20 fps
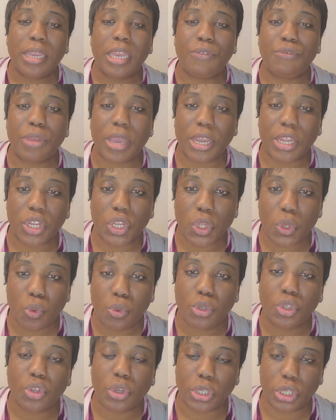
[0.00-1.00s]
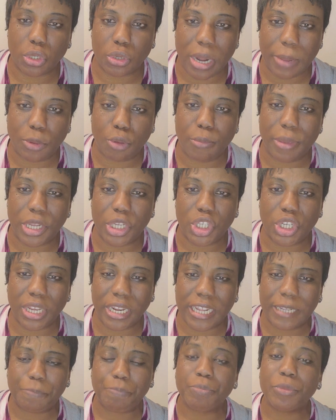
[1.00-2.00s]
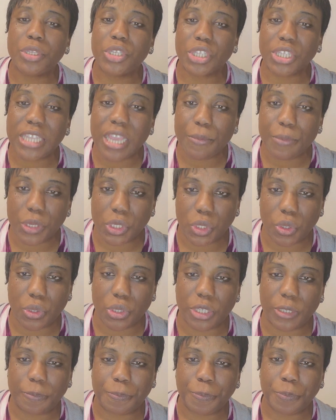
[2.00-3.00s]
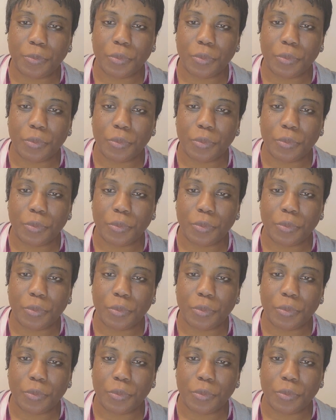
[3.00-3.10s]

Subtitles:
If you are new, subscribe to my channel. Stay with us.